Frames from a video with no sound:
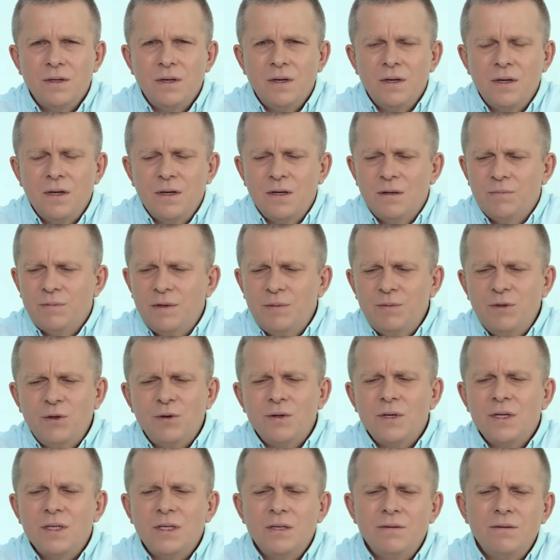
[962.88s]
We talked a
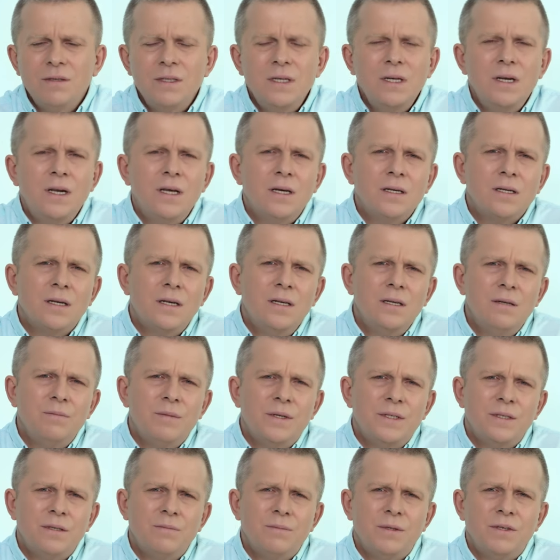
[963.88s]
lot about the
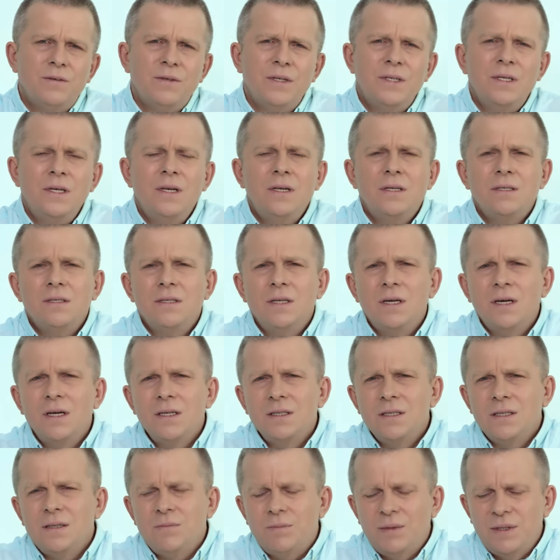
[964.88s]
climate, provided the
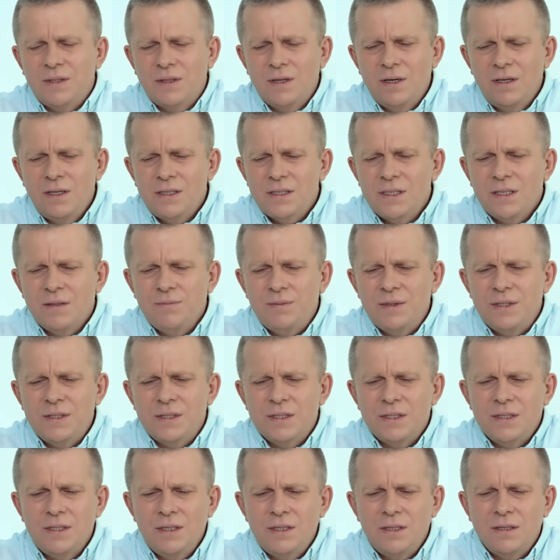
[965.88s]
data and tried
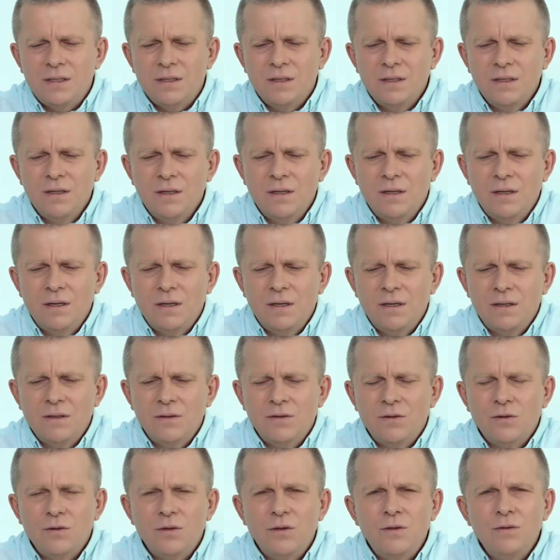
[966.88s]
to explain,
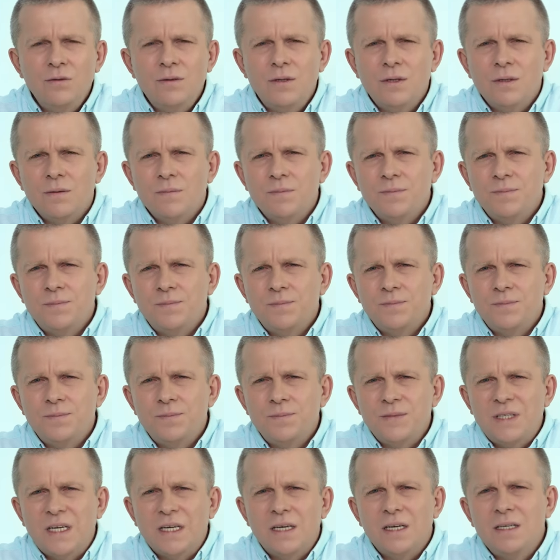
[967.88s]
but people,
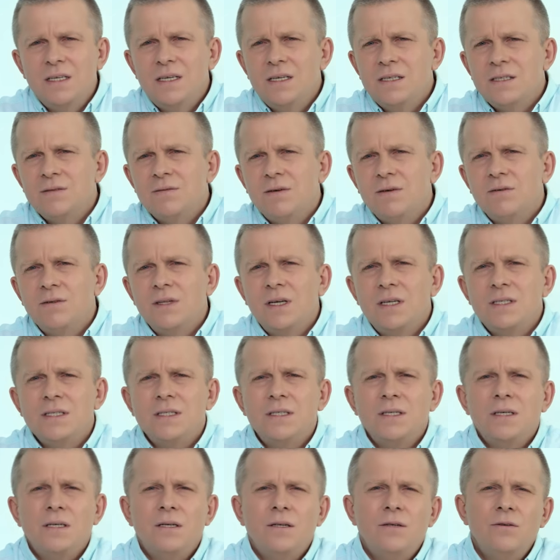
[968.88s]
being under the
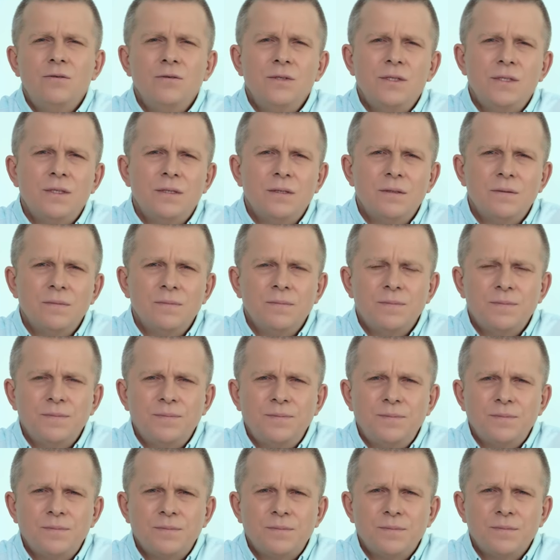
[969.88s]
power of illusions
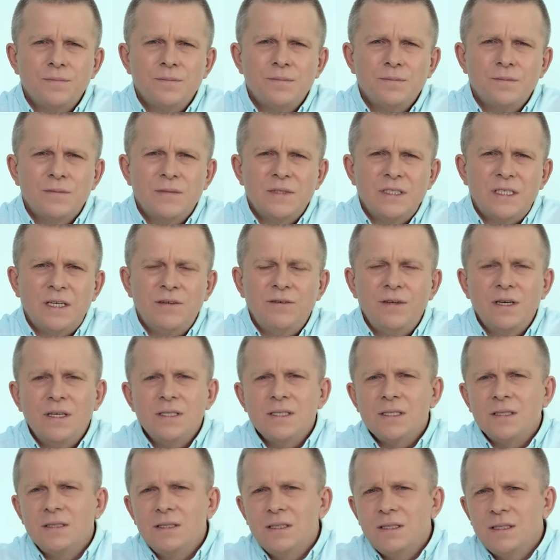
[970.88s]

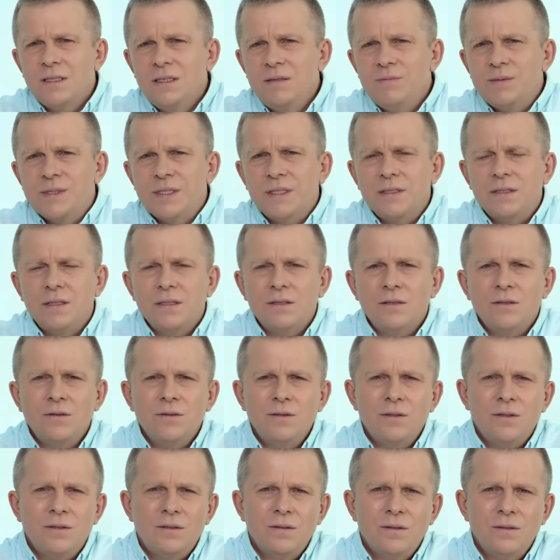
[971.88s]
imposed on them by
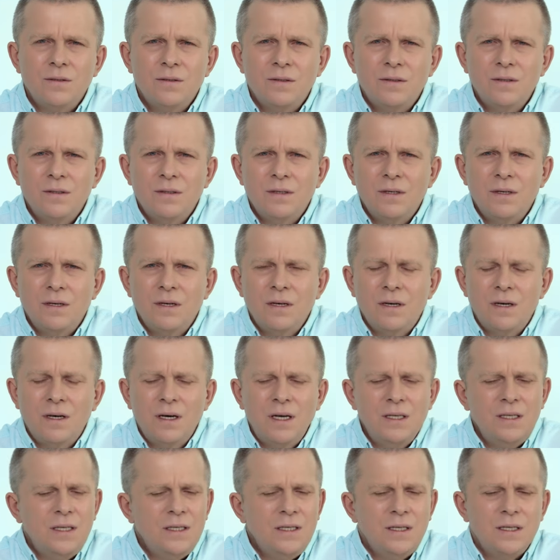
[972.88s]
Satan, do
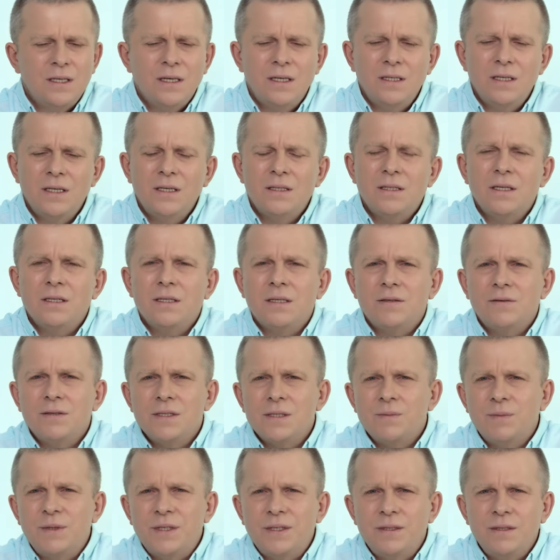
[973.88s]
not want to perceive
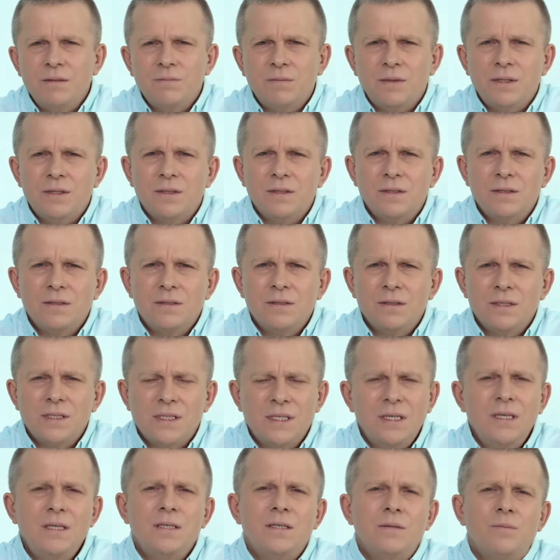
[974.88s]
this information.
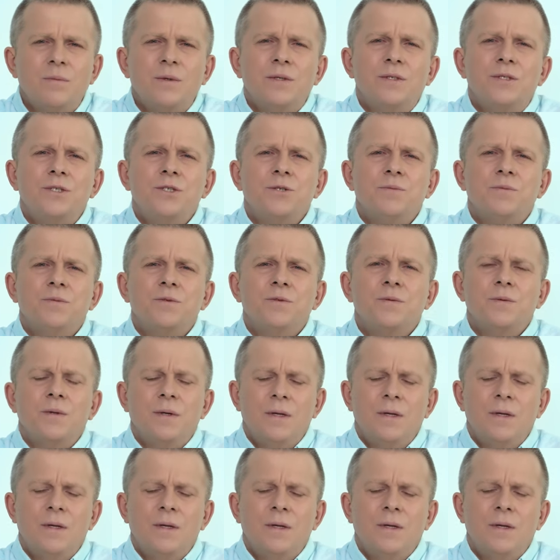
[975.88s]
Do you know why?